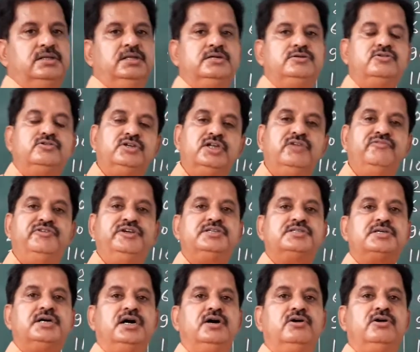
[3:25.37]
the total
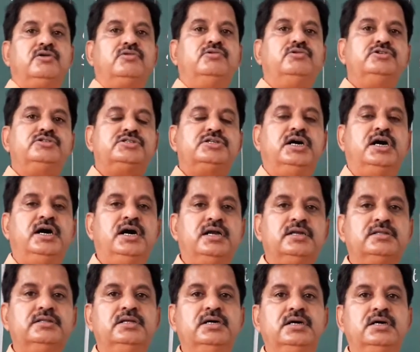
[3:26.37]
fixed costs
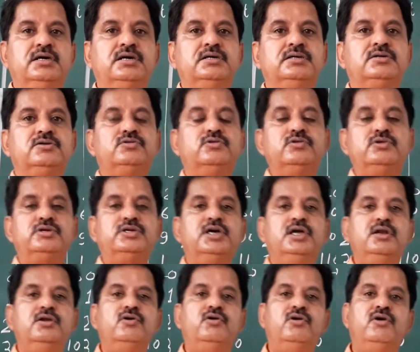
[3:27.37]
are the
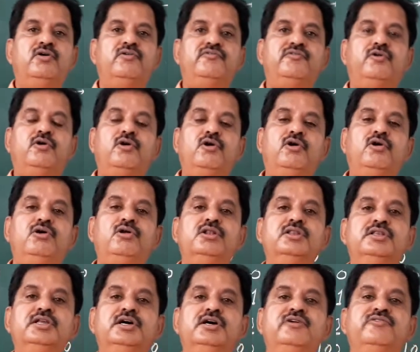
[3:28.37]
total of
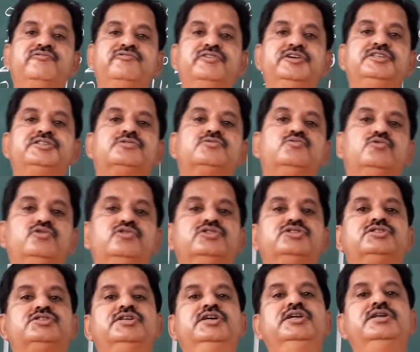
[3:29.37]
all the fixed
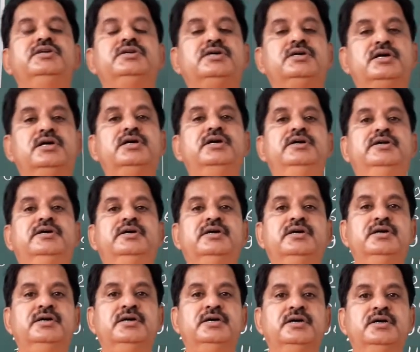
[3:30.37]
costs
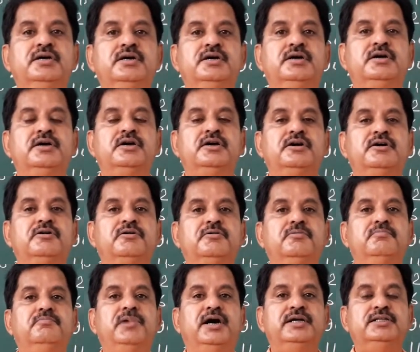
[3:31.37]
incurred
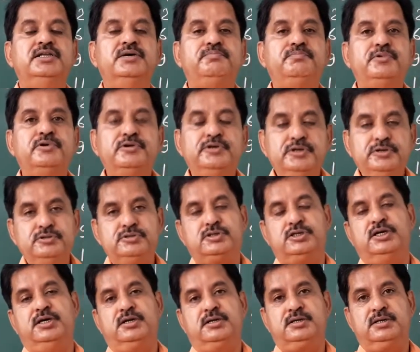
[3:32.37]
by the
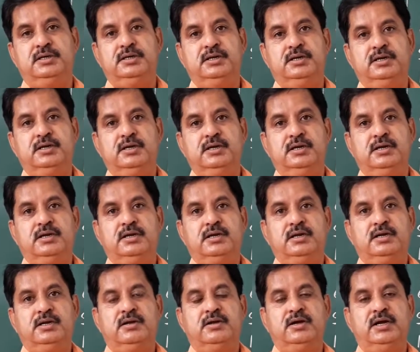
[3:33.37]
producer
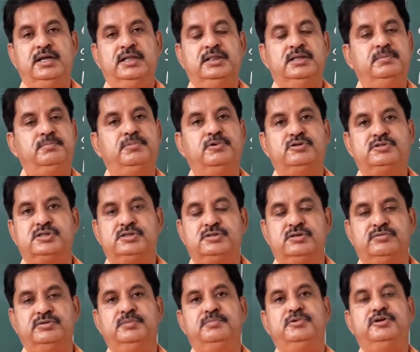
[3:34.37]
in the process
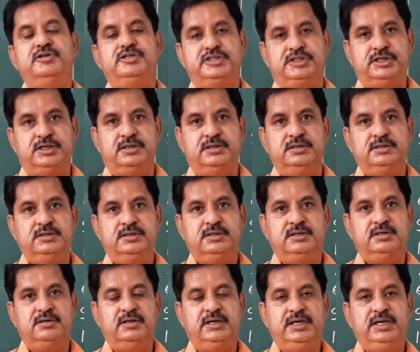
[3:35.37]
of the
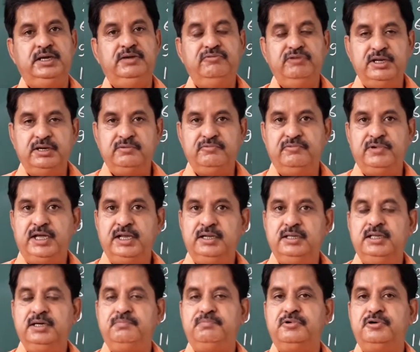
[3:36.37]
production, even when
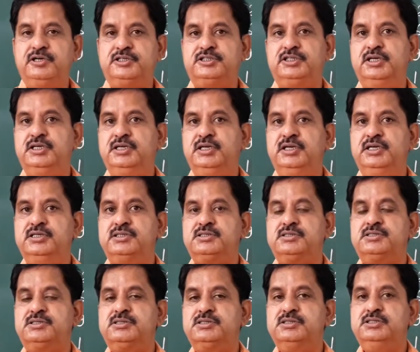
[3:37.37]
the production
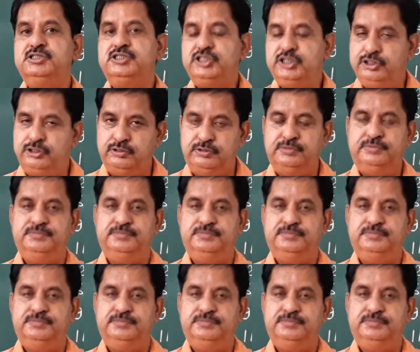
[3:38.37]
is zero.